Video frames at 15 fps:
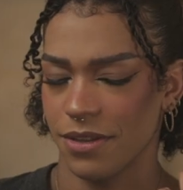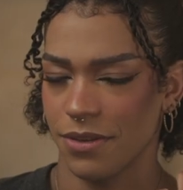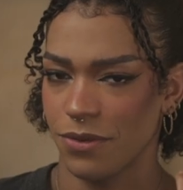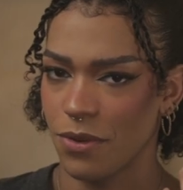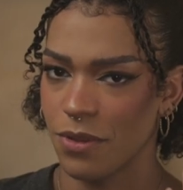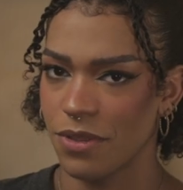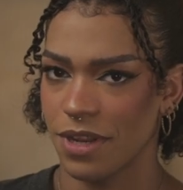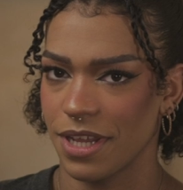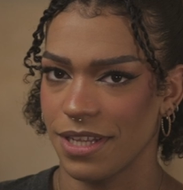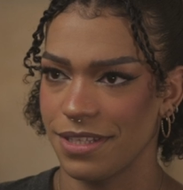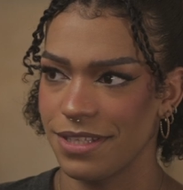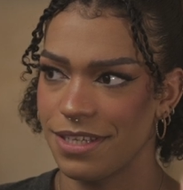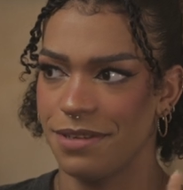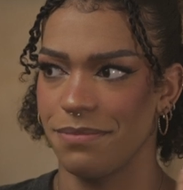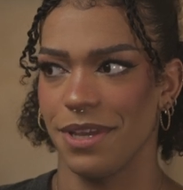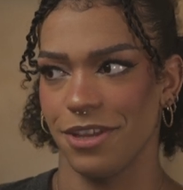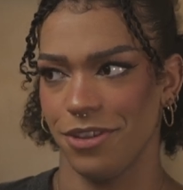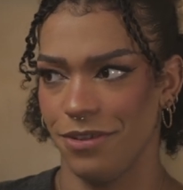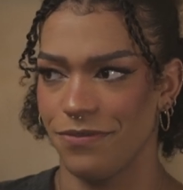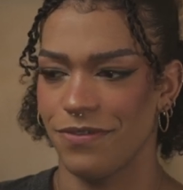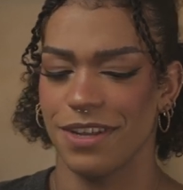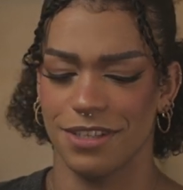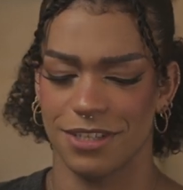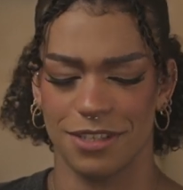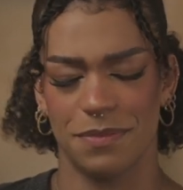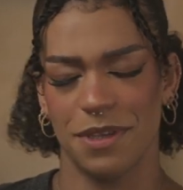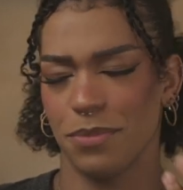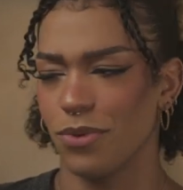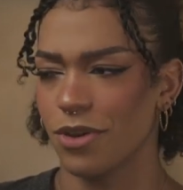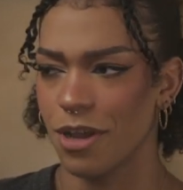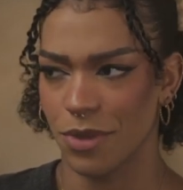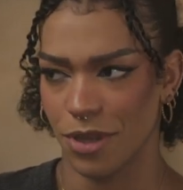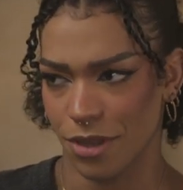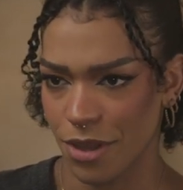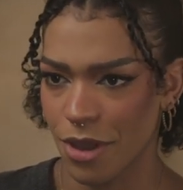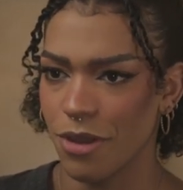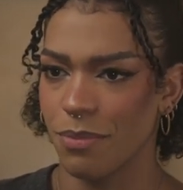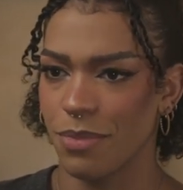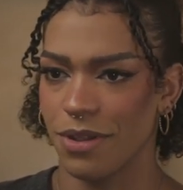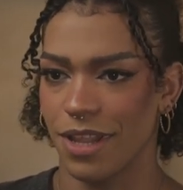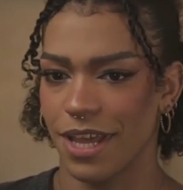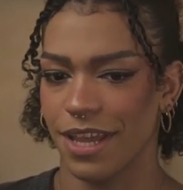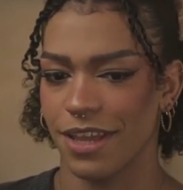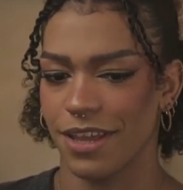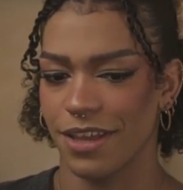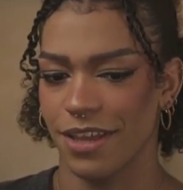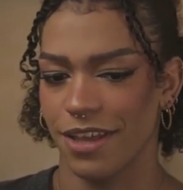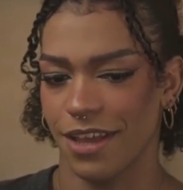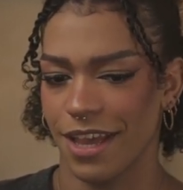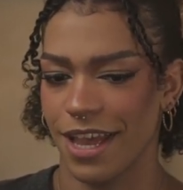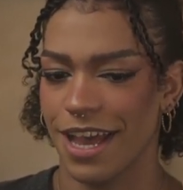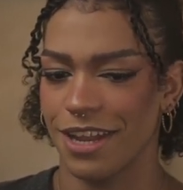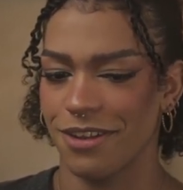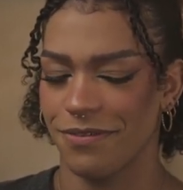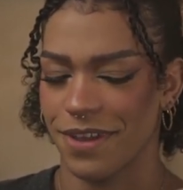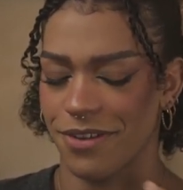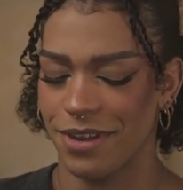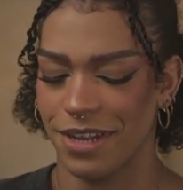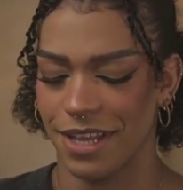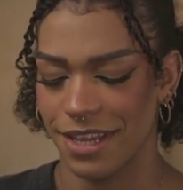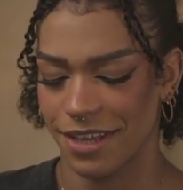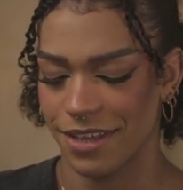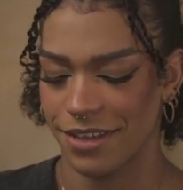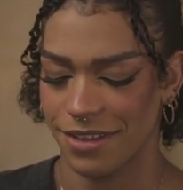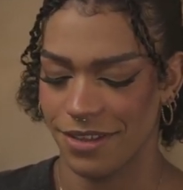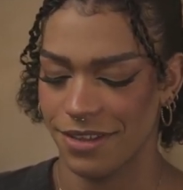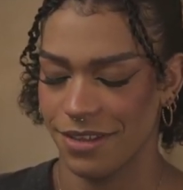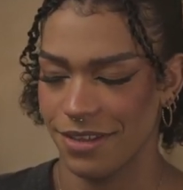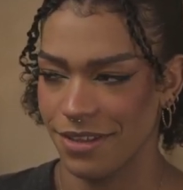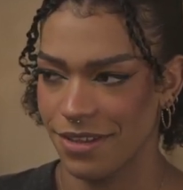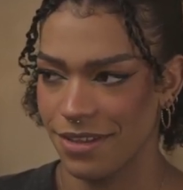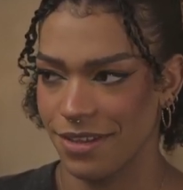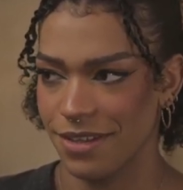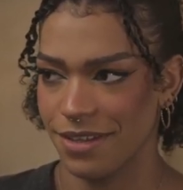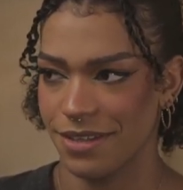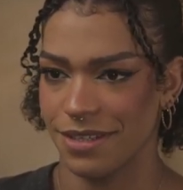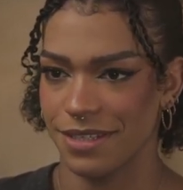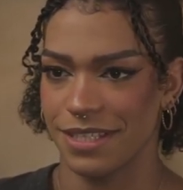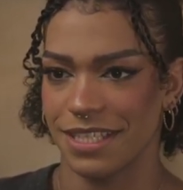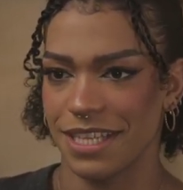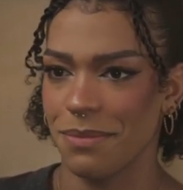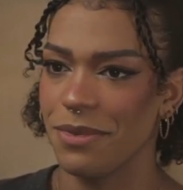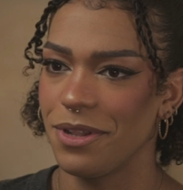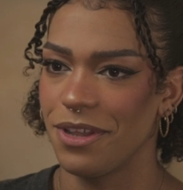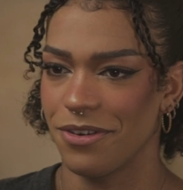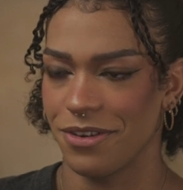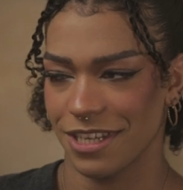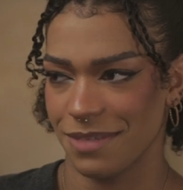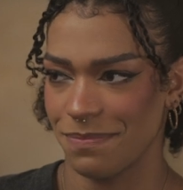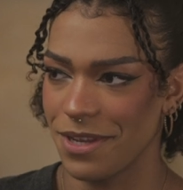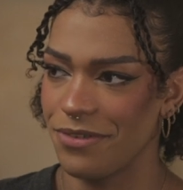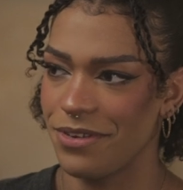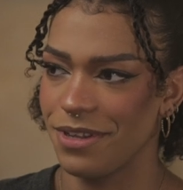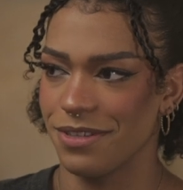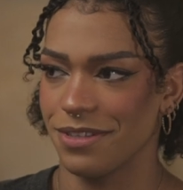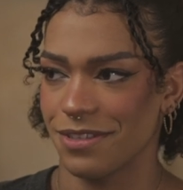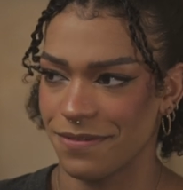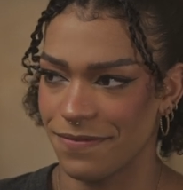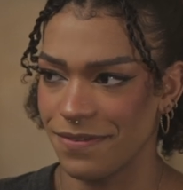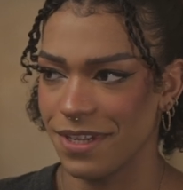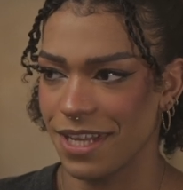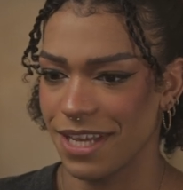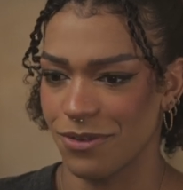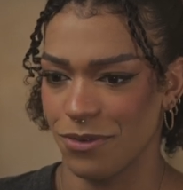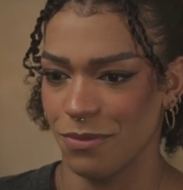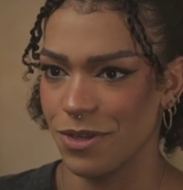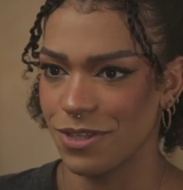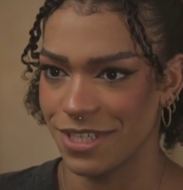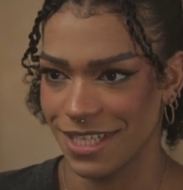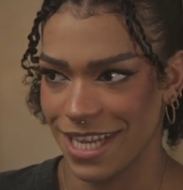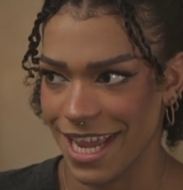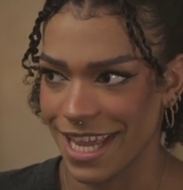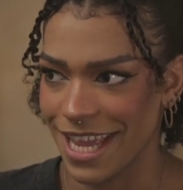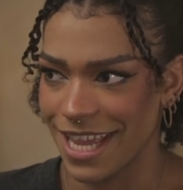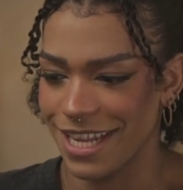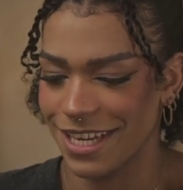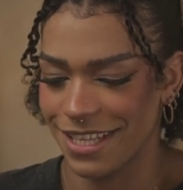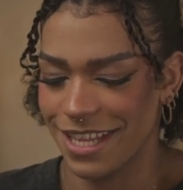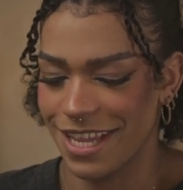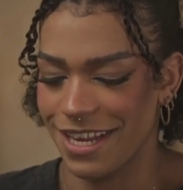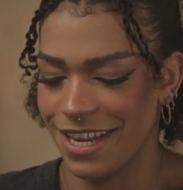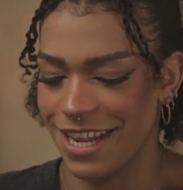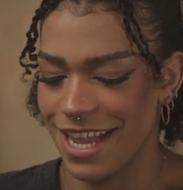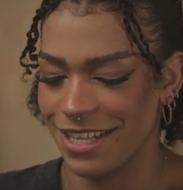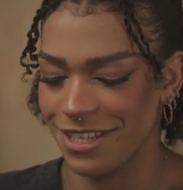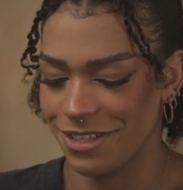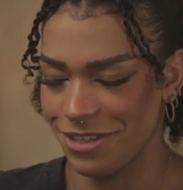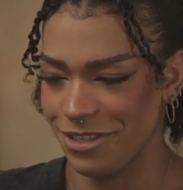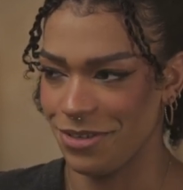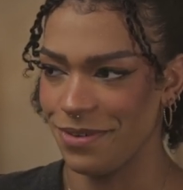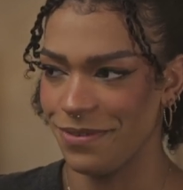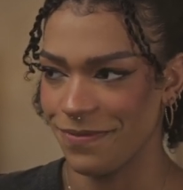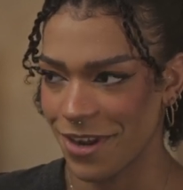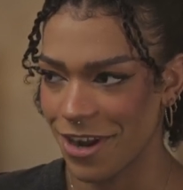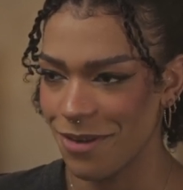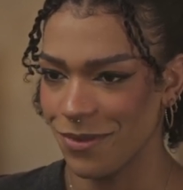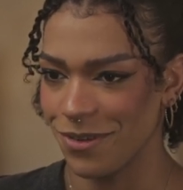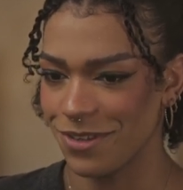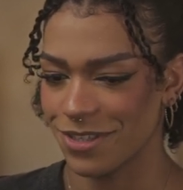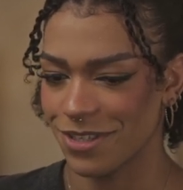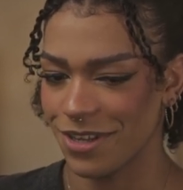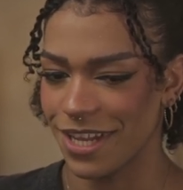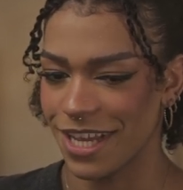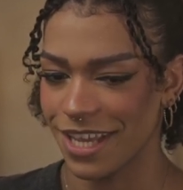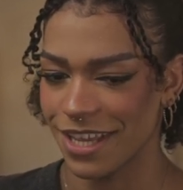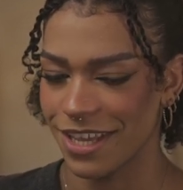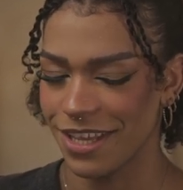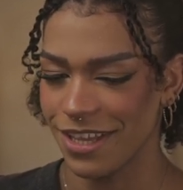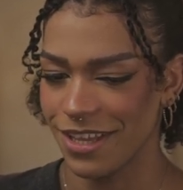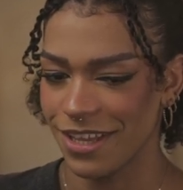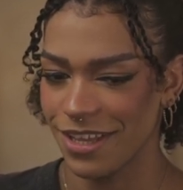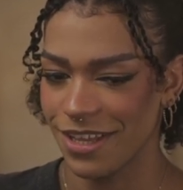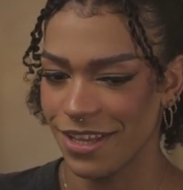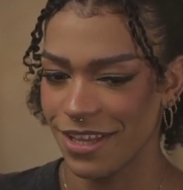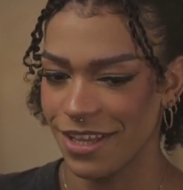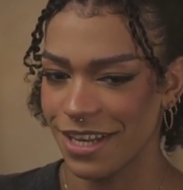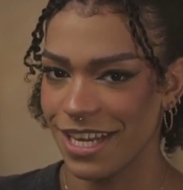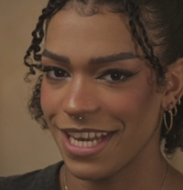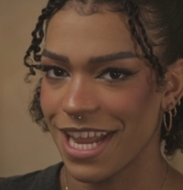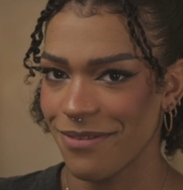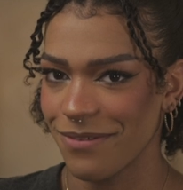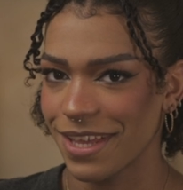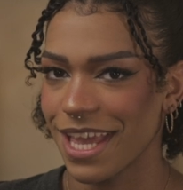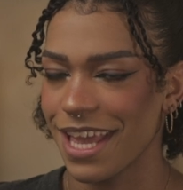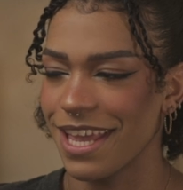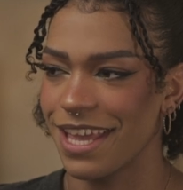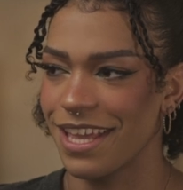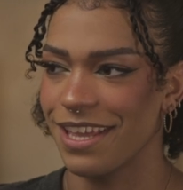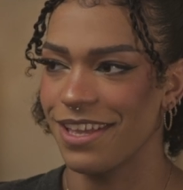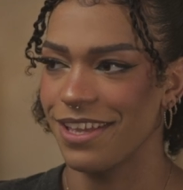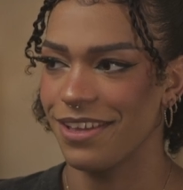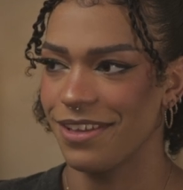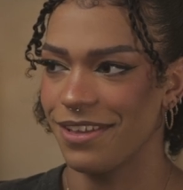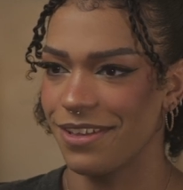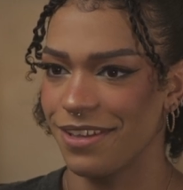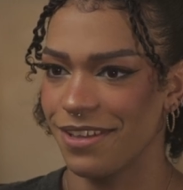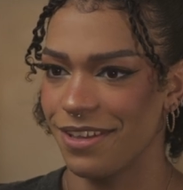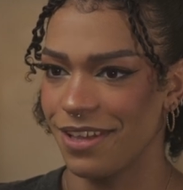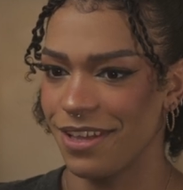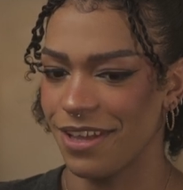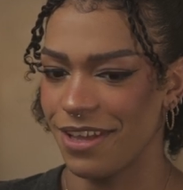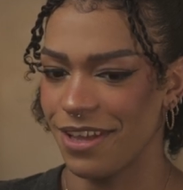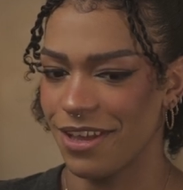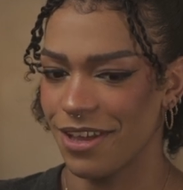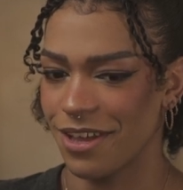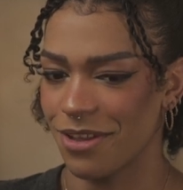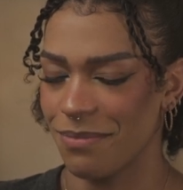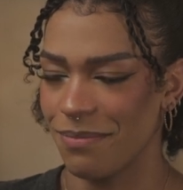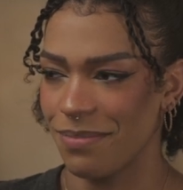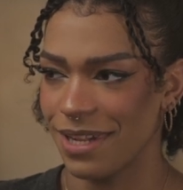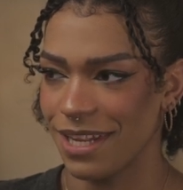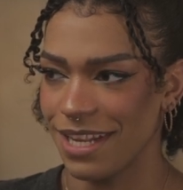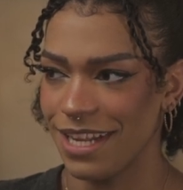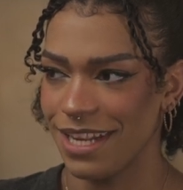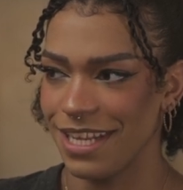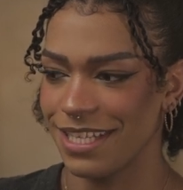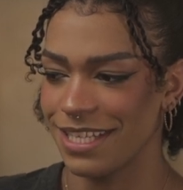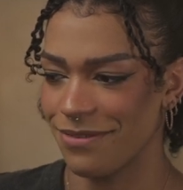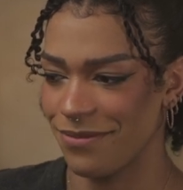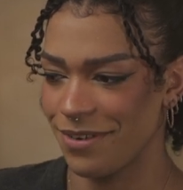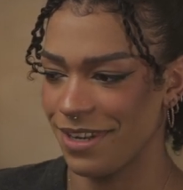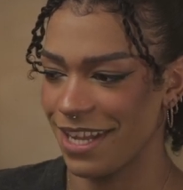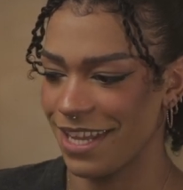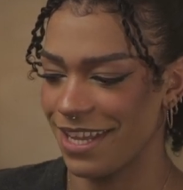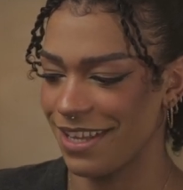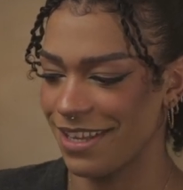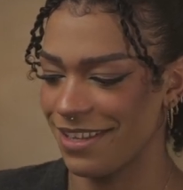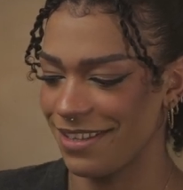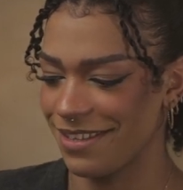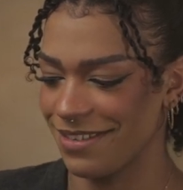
not that I didn't make new friends because people come and go, but like I had a very like similar experience for like almost a decade and then entered a new environment. So like navigating a completely different like,